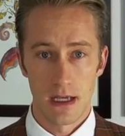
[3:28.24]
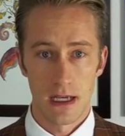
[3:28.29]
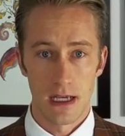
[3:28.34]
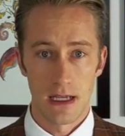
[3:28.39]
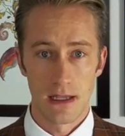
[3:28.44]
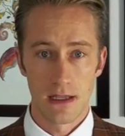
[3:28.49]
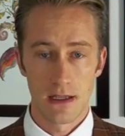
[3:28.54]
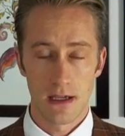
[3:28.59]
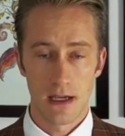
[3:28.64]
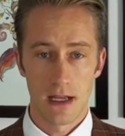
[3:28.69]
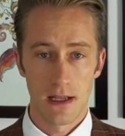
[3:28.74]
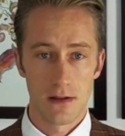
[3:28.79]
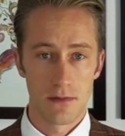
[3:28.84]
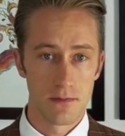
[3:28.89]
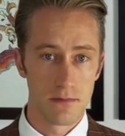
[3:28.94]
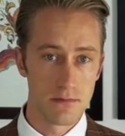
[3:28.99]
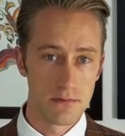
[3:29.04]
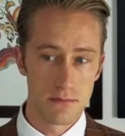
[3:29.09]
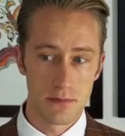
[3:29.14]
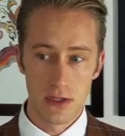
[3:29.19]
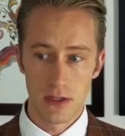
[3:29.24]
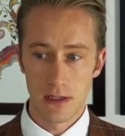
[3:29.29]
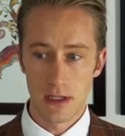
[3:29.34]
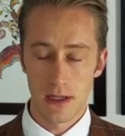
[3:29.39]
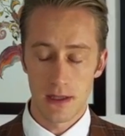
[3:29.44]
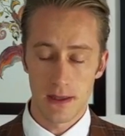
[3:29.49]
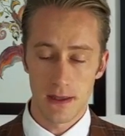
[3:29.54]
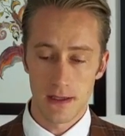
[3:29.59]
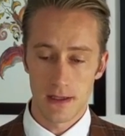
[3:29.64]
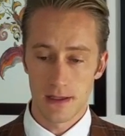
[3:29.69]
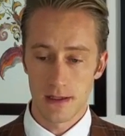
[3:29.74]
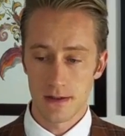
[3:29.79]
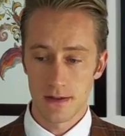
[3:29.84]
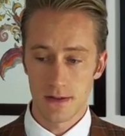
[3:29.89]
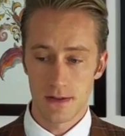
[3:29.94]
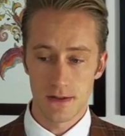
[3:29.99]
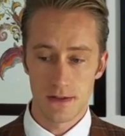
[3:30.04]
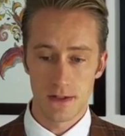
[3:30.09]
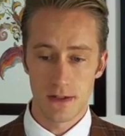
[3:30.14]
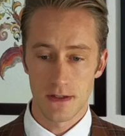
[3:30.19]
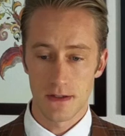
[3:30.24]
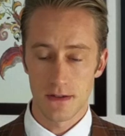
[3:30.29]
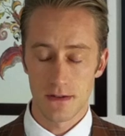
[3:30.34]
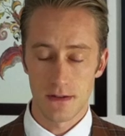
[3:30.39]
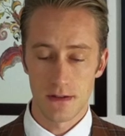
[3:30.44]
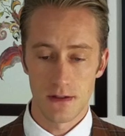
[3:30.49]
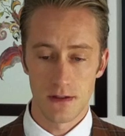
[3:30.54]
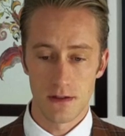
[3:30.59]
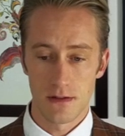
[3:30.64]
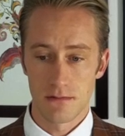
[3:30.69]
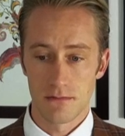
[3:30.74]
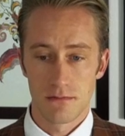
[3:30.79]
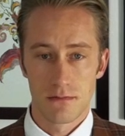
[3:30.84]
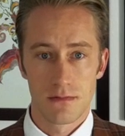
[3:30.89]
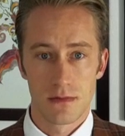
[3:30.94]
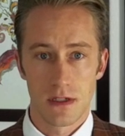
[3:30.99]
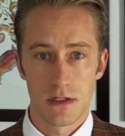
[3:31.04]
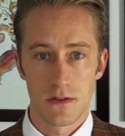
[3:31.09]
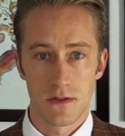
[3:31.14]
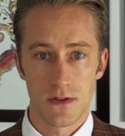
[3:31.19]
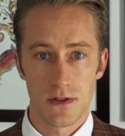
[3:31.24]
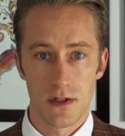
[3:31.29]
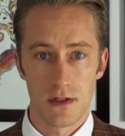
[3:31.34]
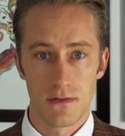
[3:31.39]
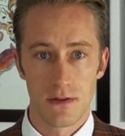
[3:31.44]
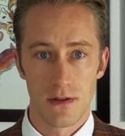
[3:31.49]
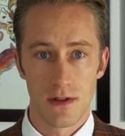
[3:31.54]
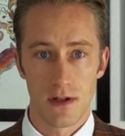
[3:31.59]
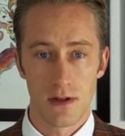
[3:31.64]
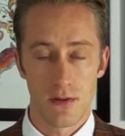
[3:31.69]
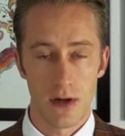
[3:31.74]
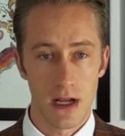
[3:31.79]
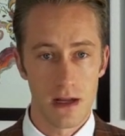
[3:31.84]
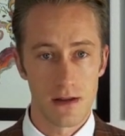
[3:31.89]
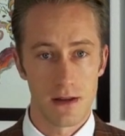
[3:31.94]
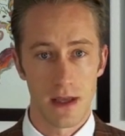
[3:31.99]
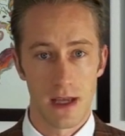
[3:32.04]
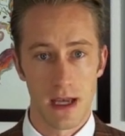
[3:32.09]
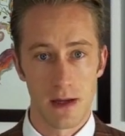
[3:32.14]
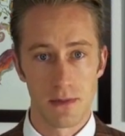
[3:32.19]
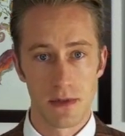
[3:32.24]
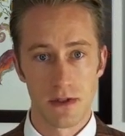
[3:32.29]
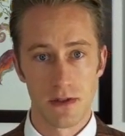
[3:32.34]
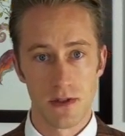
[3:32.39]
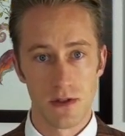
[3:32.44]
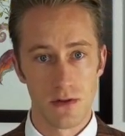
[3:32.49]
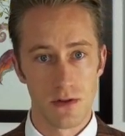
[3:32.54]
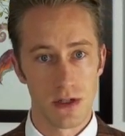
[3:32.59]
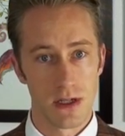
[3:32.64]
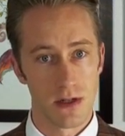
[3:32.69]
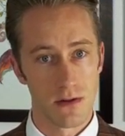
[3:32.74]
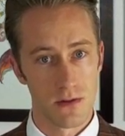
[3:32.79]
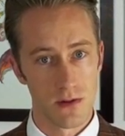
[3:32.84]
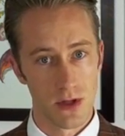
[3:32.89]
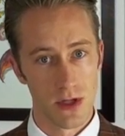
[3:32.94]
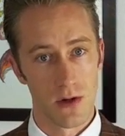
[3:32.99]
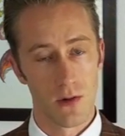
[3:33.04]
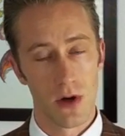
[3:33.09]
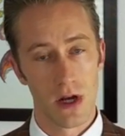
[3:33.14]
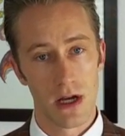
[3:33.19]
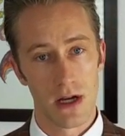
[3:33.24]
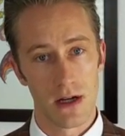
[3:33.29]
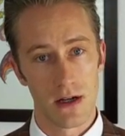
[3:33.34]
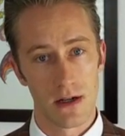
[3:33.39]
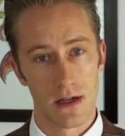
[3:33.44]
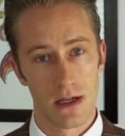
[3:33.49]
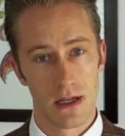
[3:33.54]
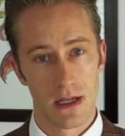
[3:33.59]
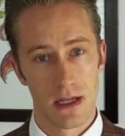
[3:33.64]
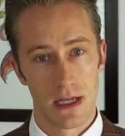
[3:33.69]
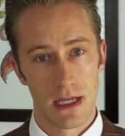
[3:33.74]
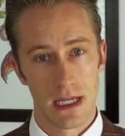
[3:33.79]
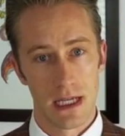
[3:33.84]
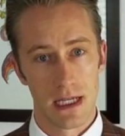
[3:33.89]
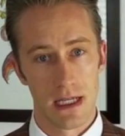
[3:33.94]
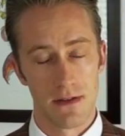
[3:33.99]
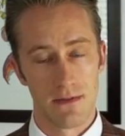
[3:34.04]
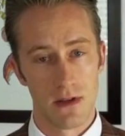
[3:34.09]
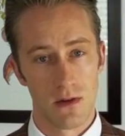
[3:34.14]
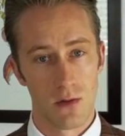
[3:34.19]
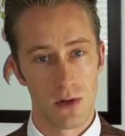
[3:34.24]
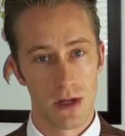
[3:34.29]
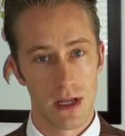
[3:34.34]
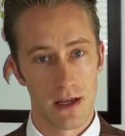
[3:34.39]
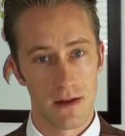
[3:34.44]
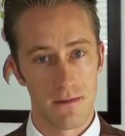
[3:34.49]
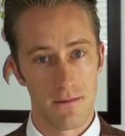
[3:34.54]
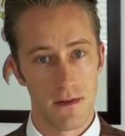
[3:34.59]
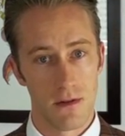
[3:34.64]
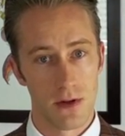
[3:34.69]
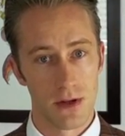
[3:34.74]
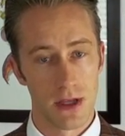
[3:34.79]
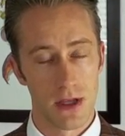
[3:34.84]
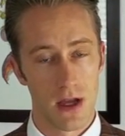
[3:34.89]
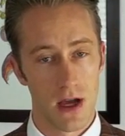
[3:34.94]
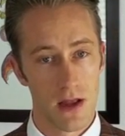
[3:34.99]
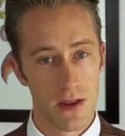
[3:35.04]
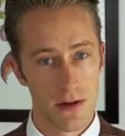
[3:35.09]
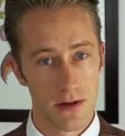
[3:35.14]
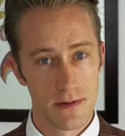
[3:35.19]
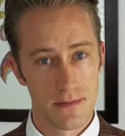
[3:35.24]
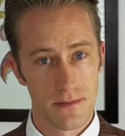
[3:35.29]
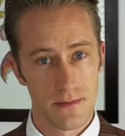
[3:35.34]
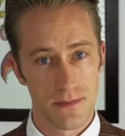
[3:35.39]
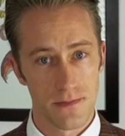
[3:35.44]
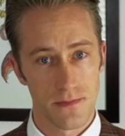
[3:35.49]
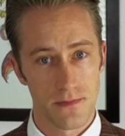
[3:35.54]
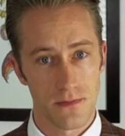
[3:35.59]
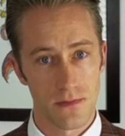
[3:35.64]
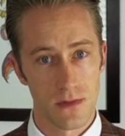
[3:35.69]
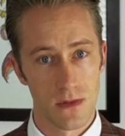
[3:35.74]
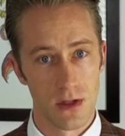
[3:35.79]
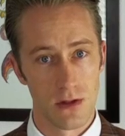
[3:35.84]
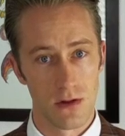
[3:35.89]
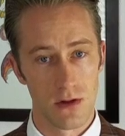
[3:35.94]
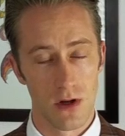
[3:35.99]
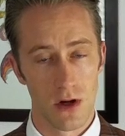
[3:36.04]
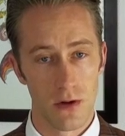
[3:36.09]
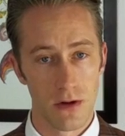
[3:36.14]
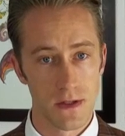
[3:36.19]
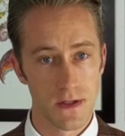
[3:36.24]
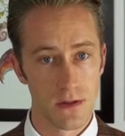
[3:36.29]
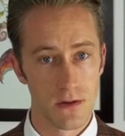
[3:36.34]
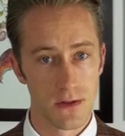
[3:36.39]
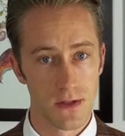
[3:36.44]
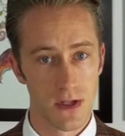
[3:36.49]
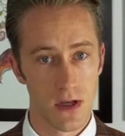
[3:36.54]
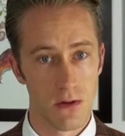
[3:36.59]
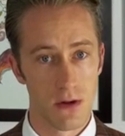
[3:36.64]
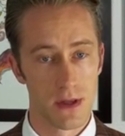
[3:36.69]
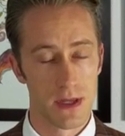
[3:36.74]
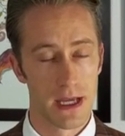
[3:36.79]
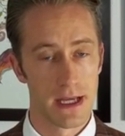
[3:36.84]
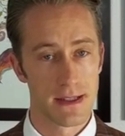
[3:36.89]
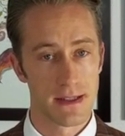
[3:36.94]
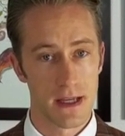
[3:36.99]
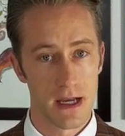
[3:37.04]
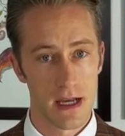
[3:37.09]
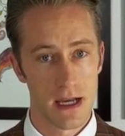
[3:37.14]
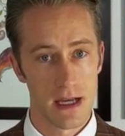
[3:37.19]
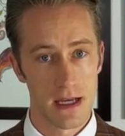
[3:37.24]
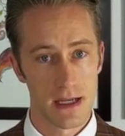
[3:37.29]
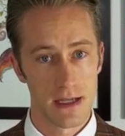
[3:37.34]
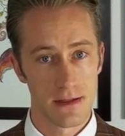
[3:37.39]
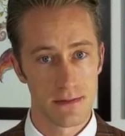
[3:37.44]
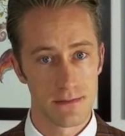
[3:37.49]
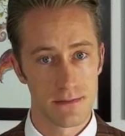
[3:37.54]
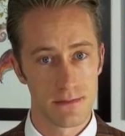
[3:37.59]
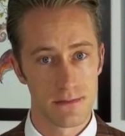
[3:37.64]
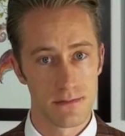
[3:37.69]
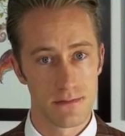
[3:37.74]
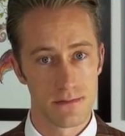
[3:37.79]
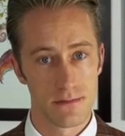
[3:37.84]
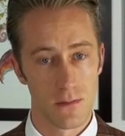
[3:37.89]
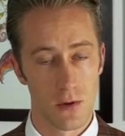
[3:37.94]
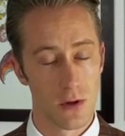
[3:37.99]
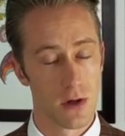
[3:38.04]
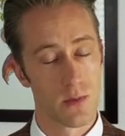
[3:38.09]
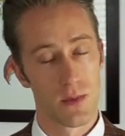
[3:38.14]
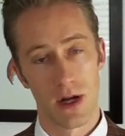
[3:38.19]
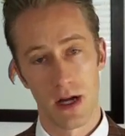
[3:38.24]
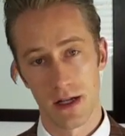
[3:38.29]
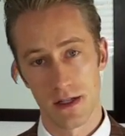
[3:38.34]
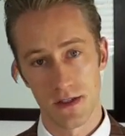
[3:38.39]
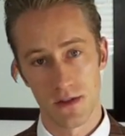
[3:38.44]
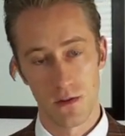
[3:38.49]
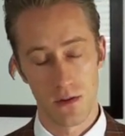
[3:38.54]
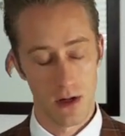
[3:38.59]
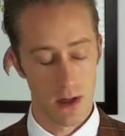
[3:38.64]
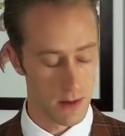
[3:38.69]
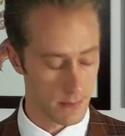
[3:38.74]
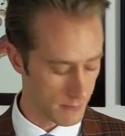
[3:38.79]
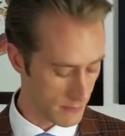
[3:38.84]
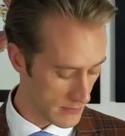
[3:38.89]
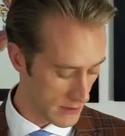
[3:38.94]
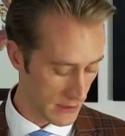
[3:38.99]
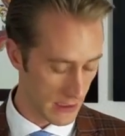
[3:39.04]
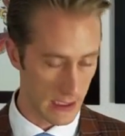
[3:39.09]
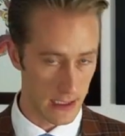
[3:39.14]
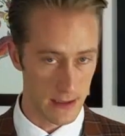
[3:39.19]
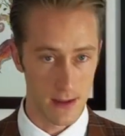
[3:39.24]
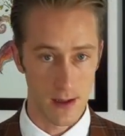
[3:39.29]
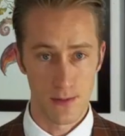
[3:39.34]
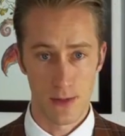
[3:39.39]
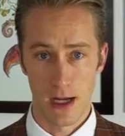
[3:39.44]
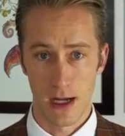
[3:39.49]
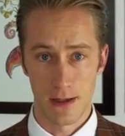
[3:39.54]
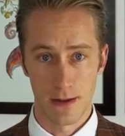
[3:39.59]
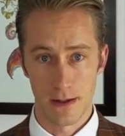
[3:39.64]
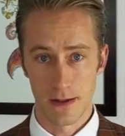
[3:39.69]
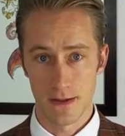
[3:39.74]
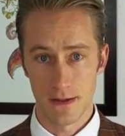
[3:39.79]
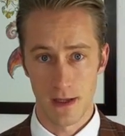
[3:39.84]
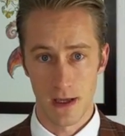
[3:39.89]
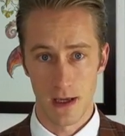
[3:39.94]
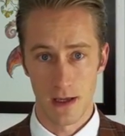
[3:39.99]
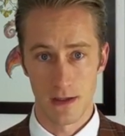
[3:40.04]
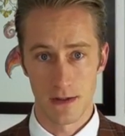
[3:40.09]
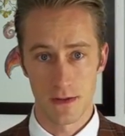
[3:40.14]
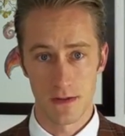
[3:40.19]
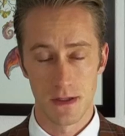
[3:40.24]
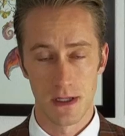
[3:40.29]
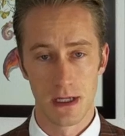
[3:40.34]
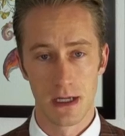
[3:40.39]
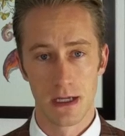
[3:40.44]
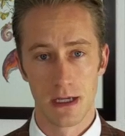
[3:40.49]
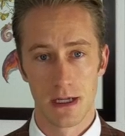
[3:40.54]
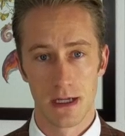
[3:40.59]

and then kind of building things just, you know, conservatively around that, but doing it really well. And if you want to have fun with the color, you can always do so with that tie or a pocket square. Again, I'm not in this case.